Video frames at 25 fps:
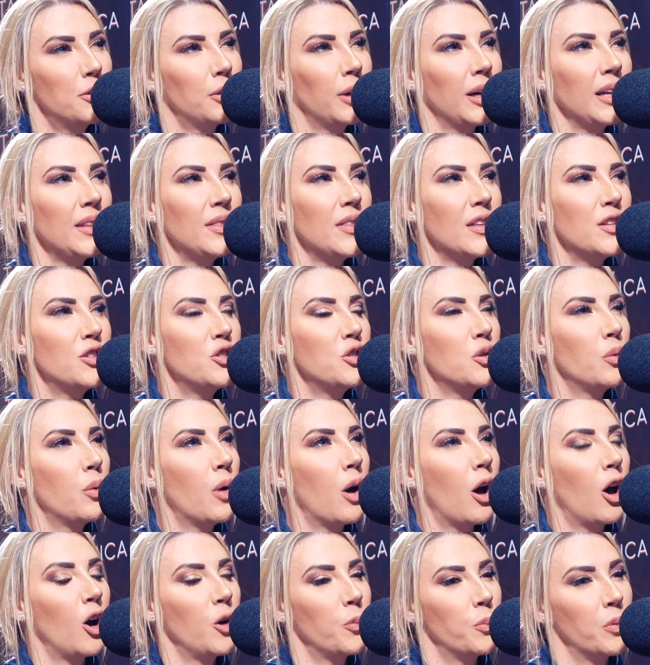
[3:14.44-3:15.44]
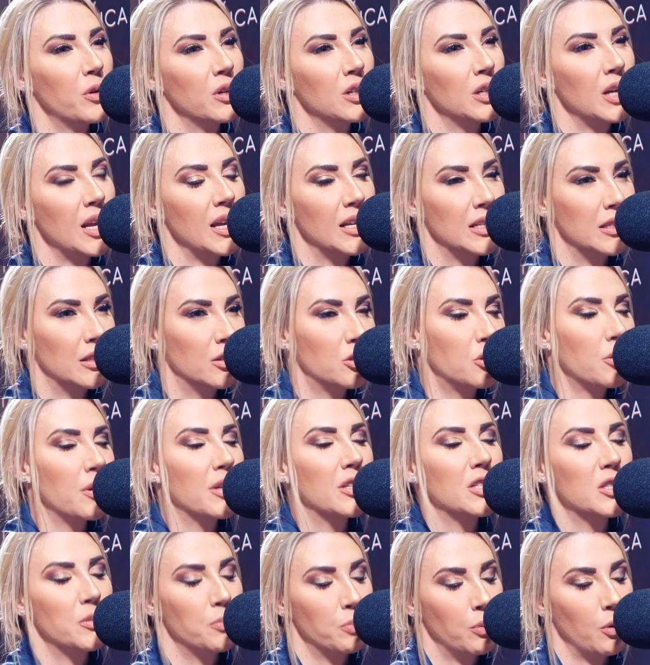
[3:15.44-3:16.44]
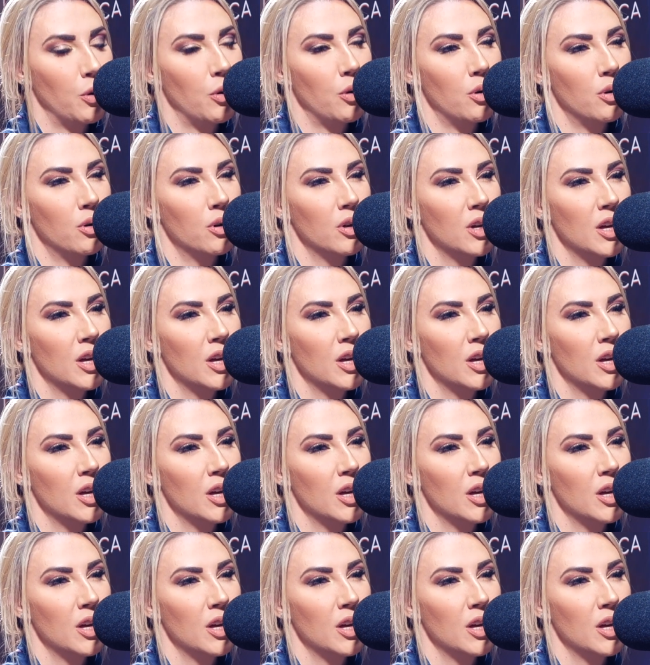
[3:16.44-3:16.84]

great that you were open to explore.